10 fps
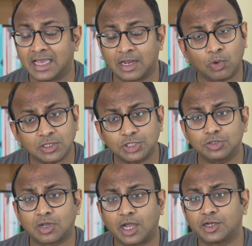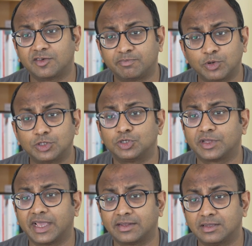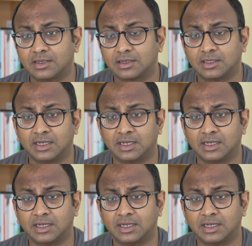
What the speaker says: And once you kind of put together the